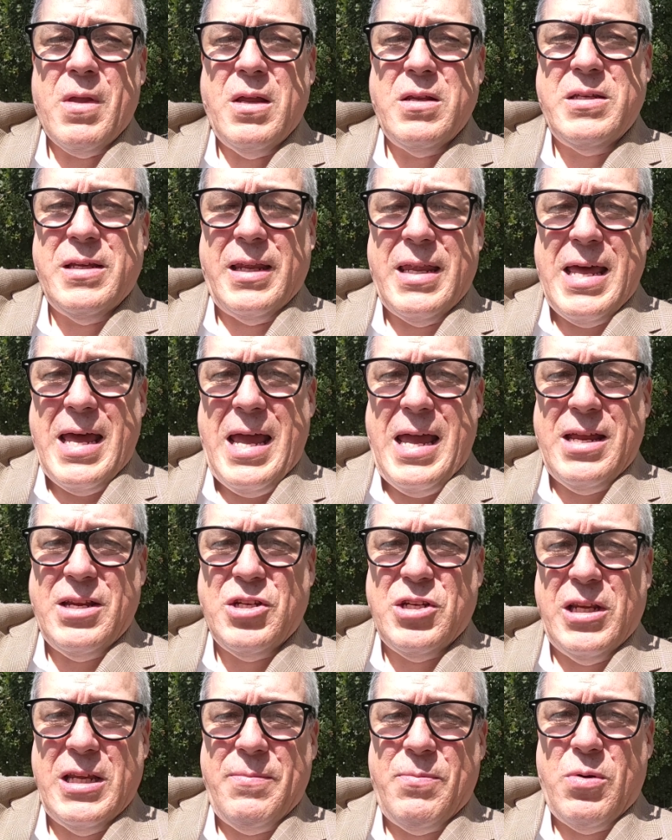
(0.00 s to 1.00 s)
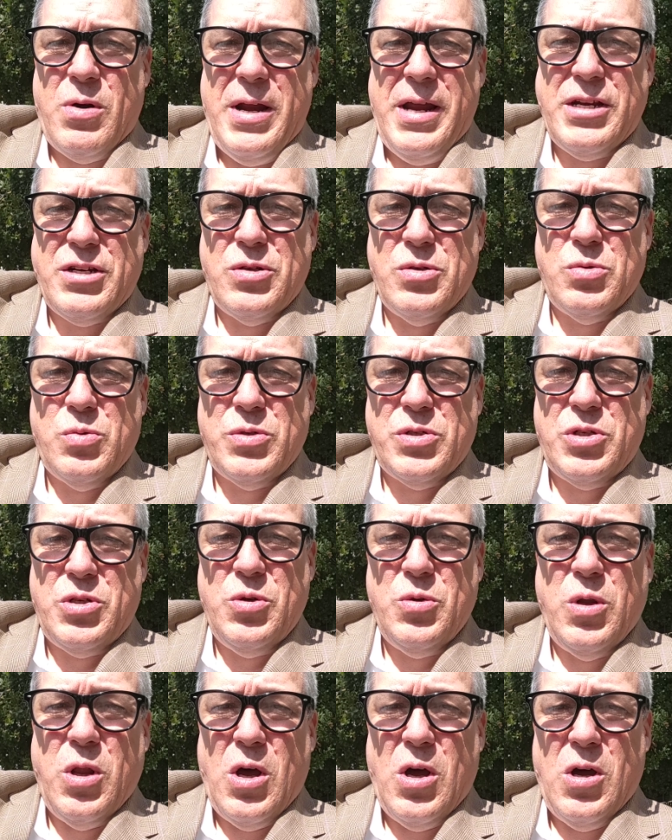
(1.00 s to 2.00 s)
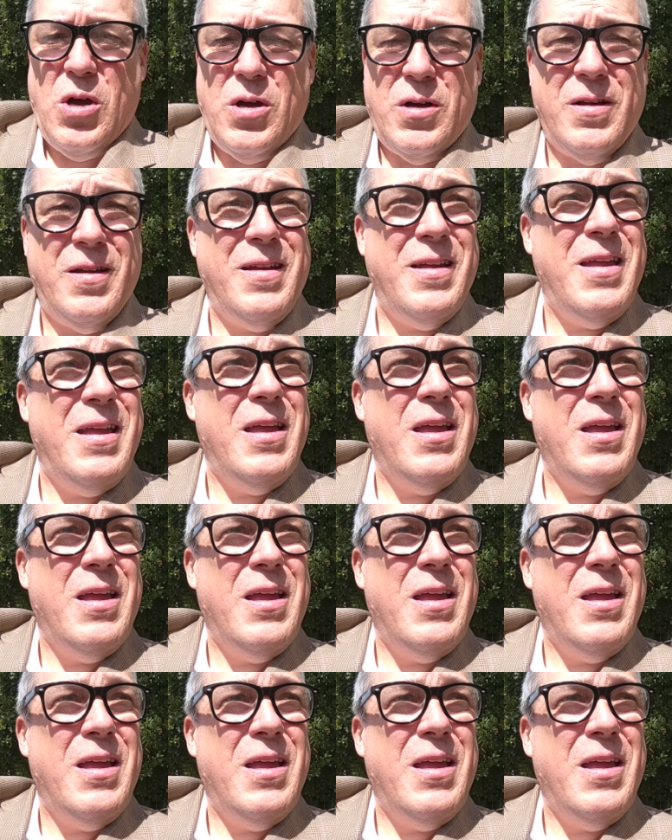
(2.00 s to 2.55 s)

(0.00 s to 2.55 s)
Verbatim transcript: delay in deliberations was too long.